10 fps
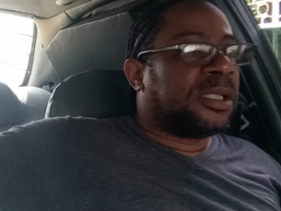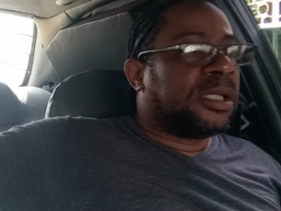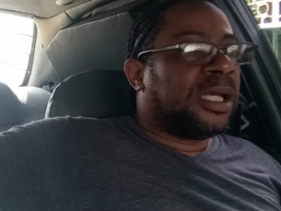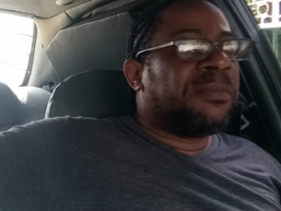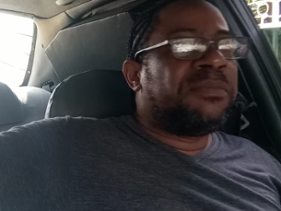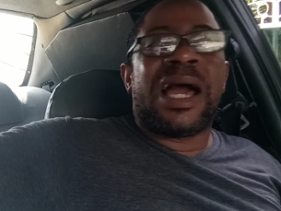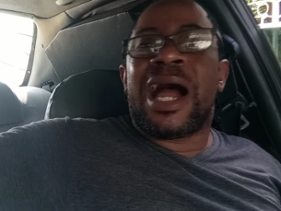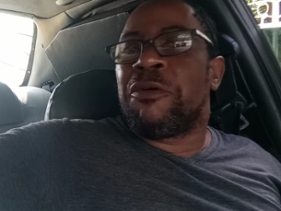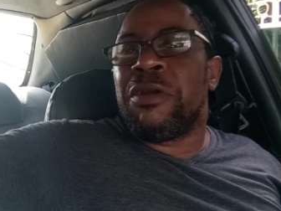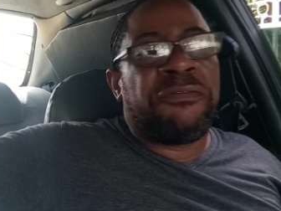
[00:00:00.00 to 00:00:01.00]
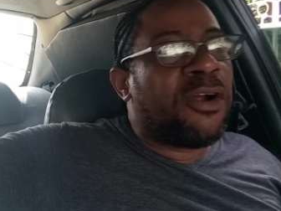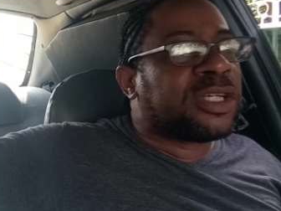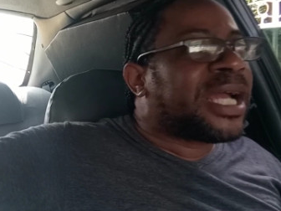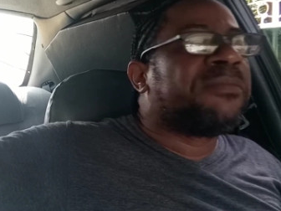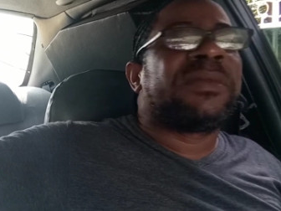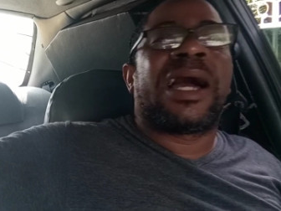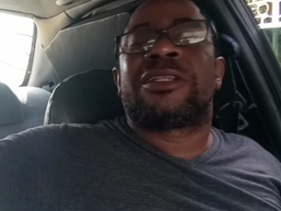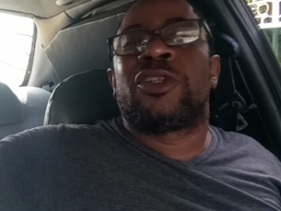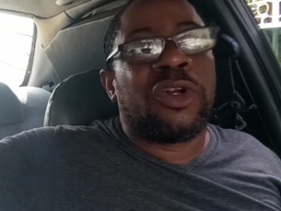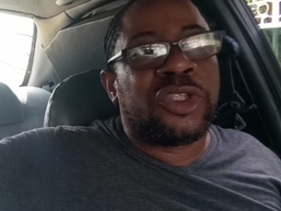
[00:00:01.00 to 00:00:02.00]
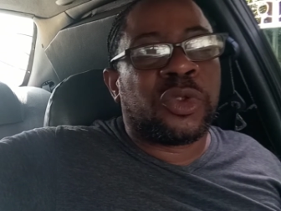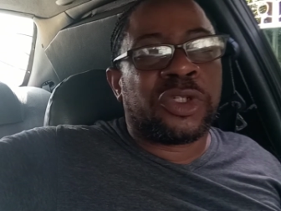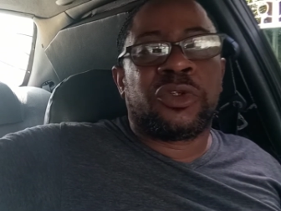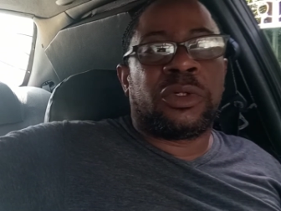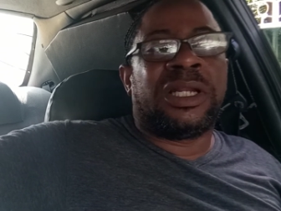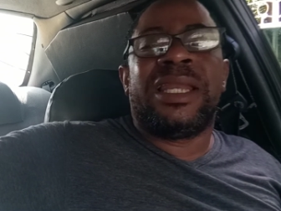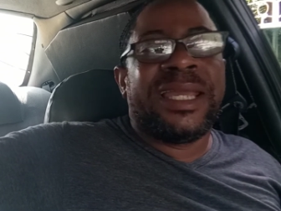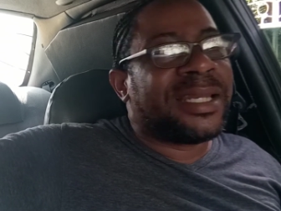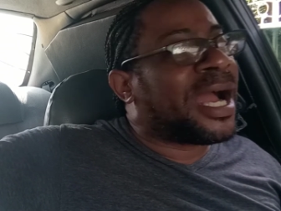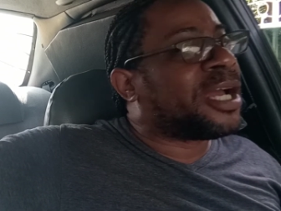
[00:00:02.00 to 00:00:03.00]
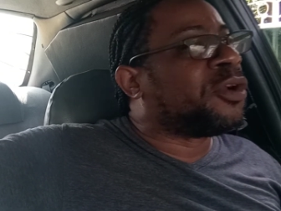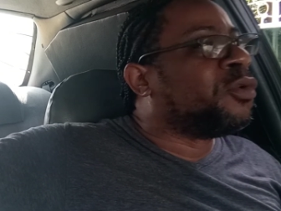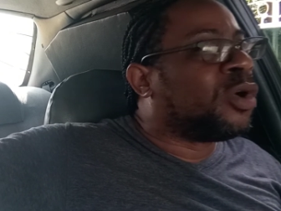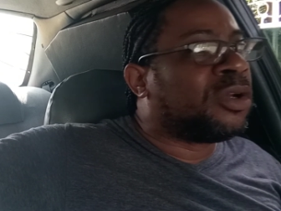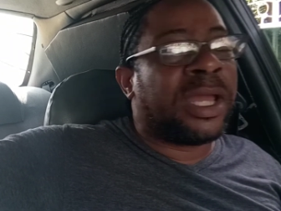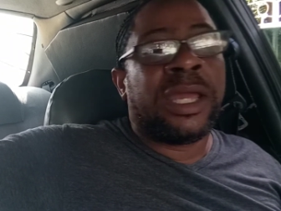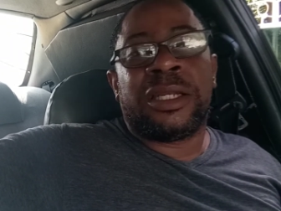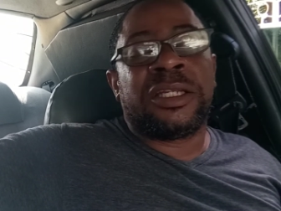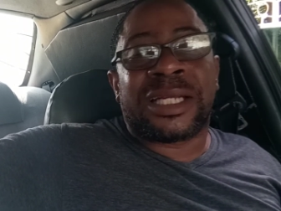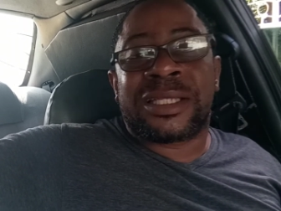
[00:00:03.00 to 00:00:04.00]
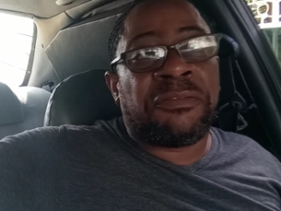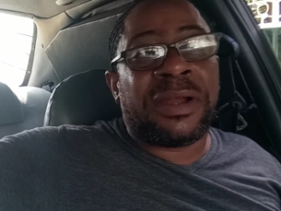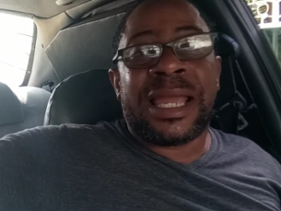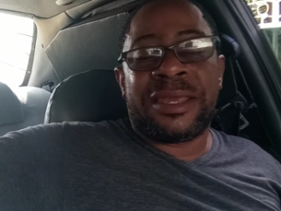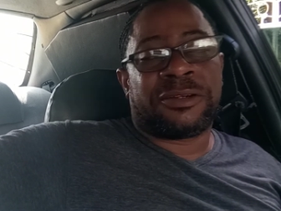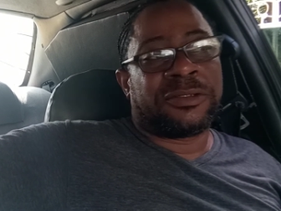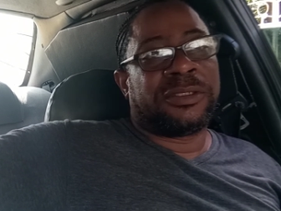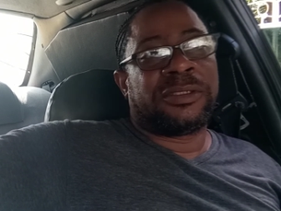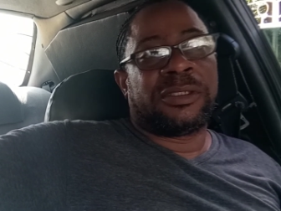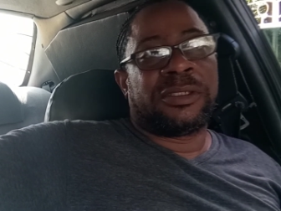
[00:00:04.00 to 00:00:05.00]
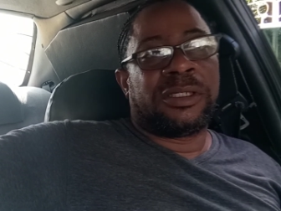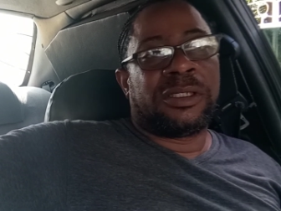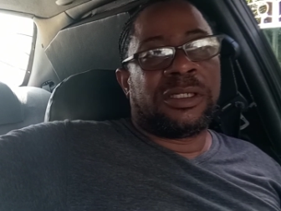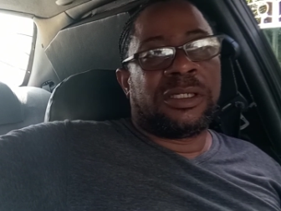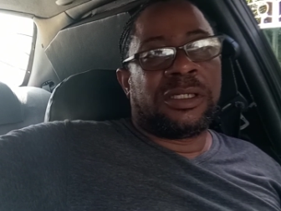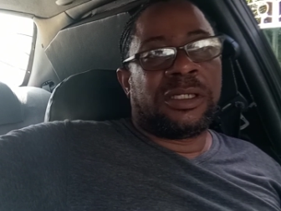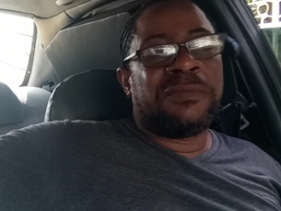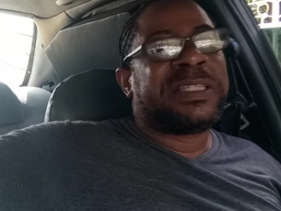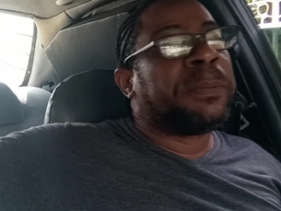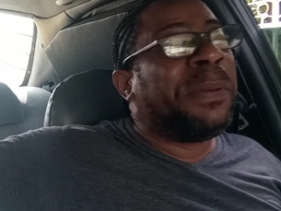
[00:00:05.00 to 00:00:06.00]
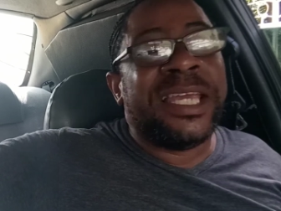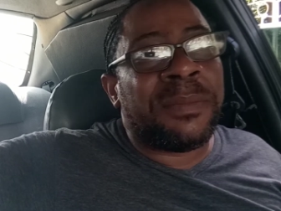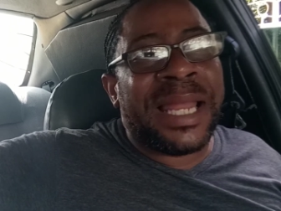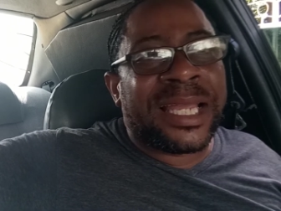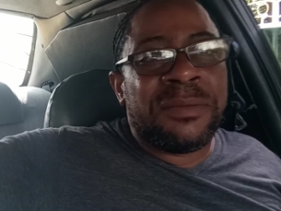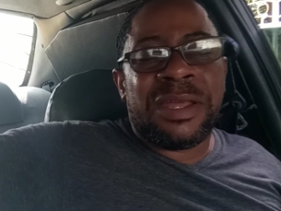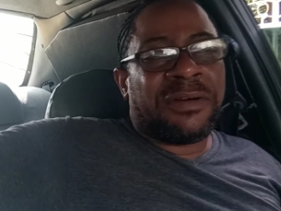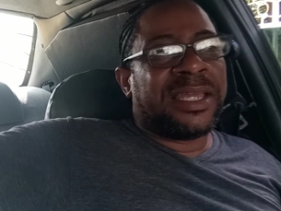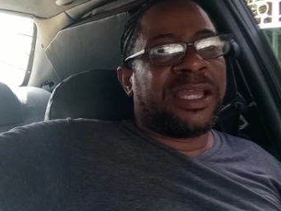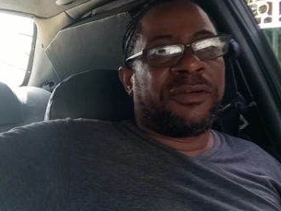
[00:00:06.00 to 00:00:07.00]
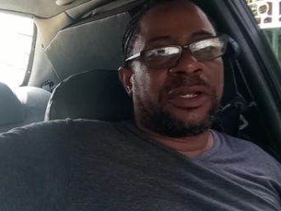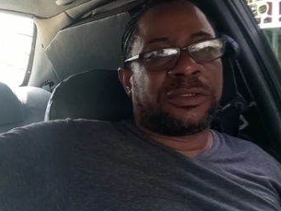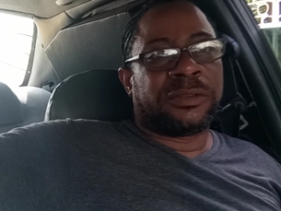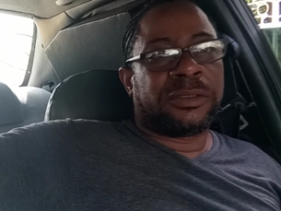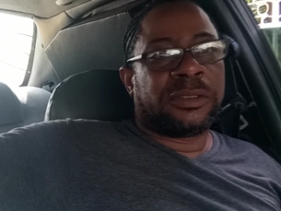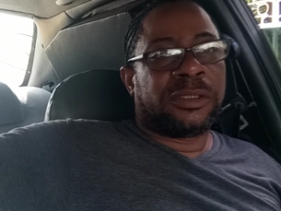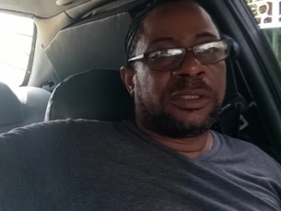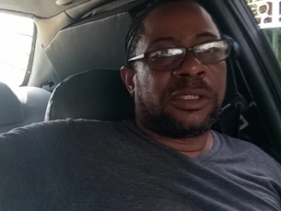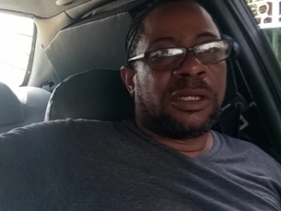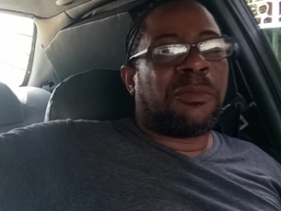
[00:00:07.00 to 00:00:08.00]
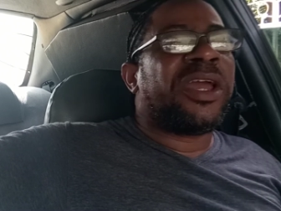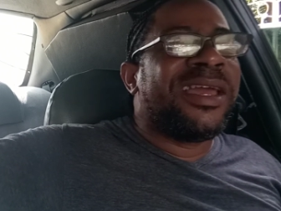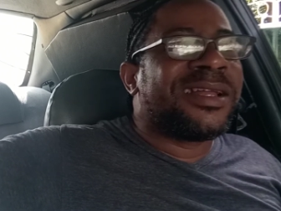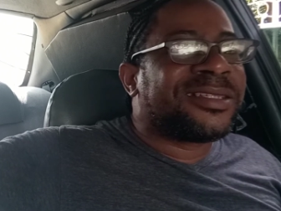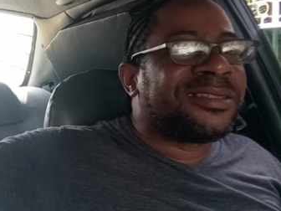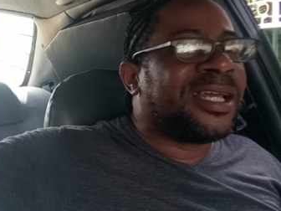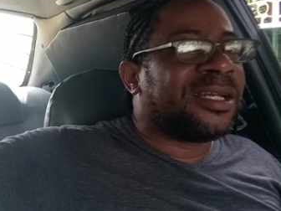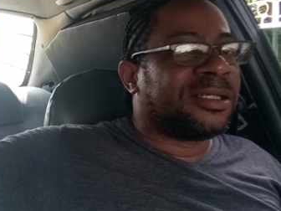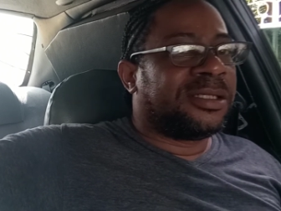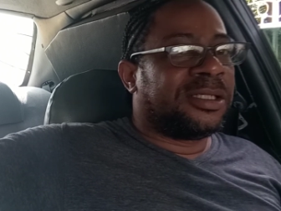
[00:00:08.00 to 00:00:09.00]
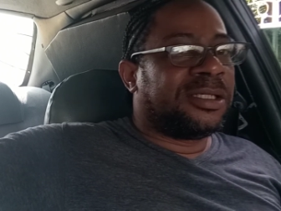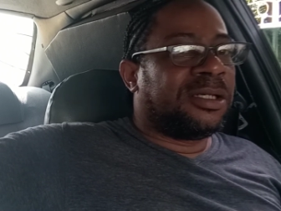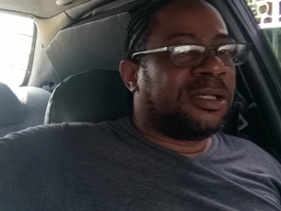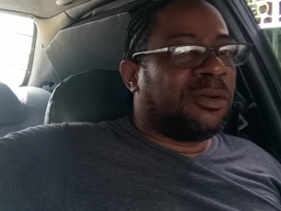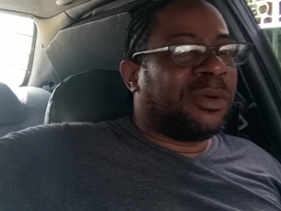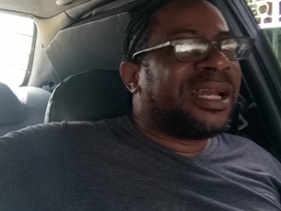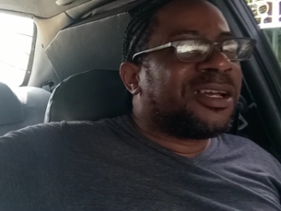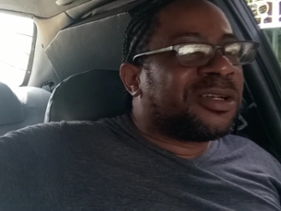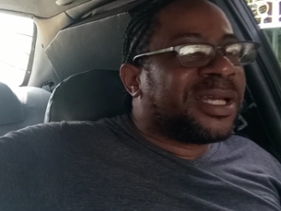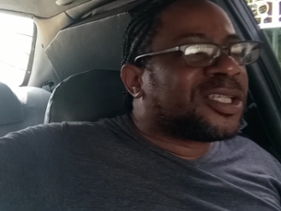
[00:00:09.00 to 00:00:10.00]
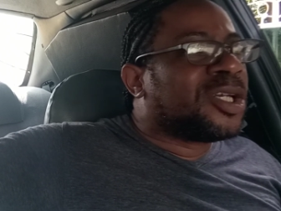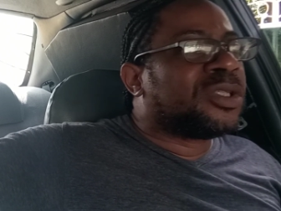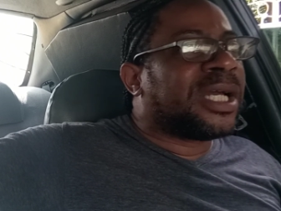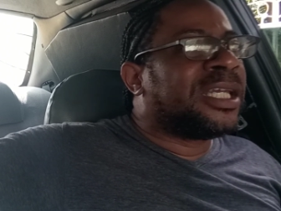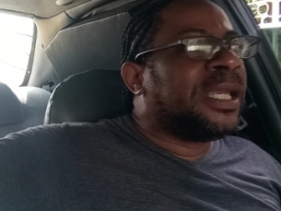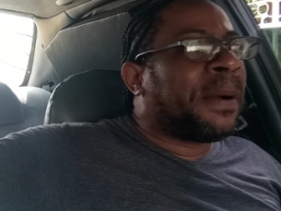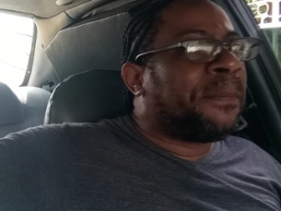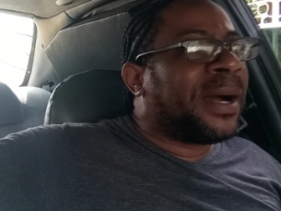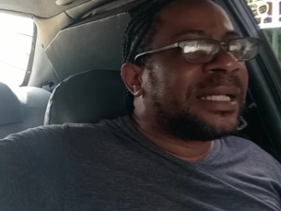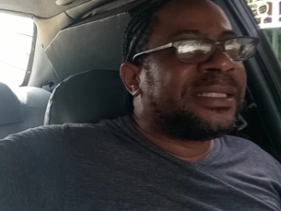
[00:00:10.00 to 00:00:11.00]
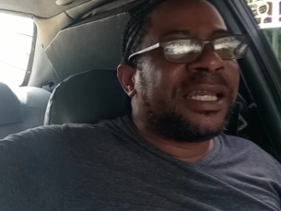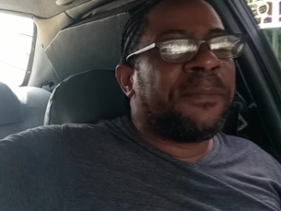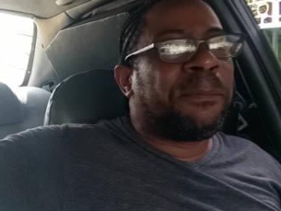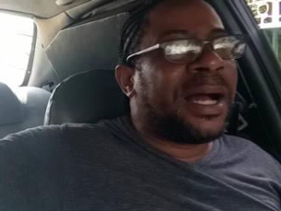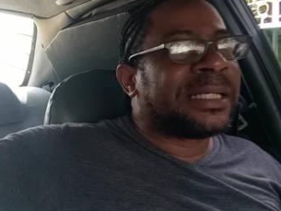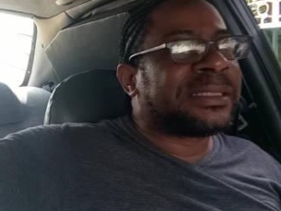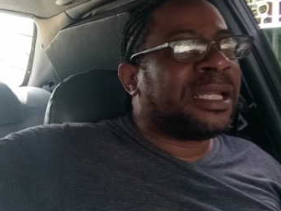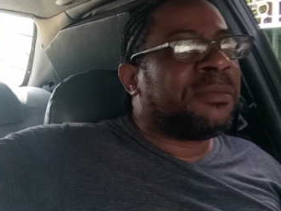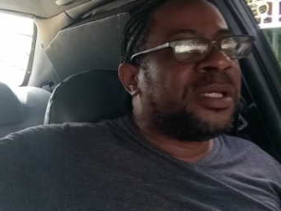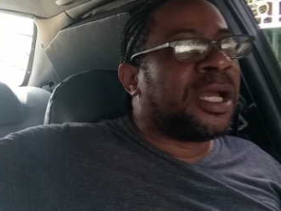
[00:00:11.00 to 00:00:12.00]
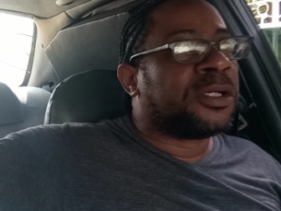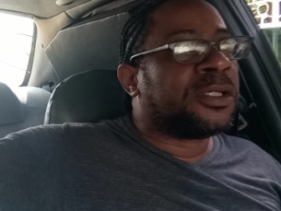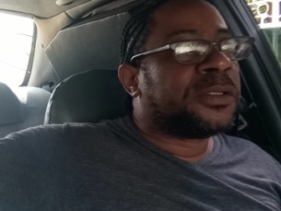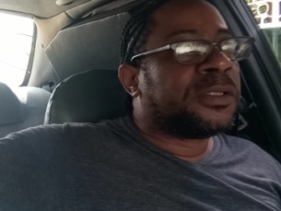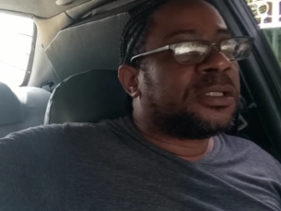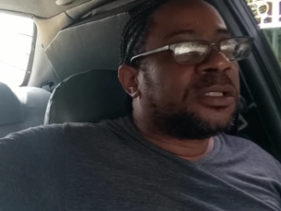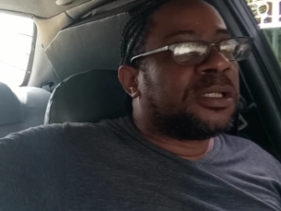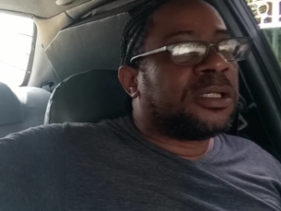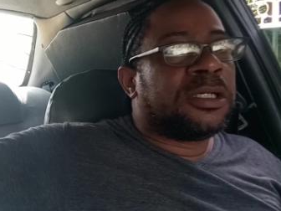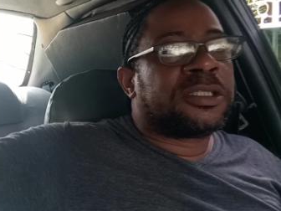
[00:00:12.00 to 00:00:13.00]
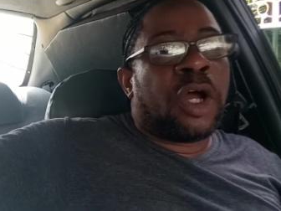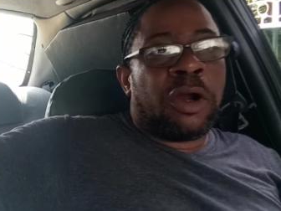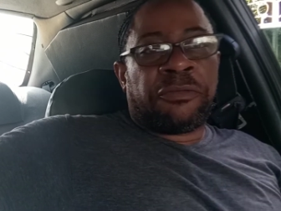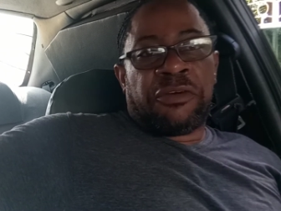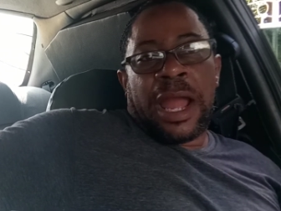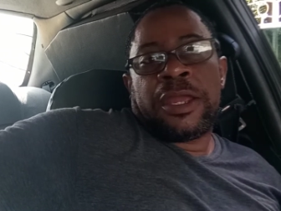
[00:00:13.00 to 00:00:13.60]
Him now reverse or him now turn through the lane or the road where the shot of fire, you know. Him speed up like him never hear, you know. But eight still, when a little ghetto youth keep a party and him pass and him hear, stir fry,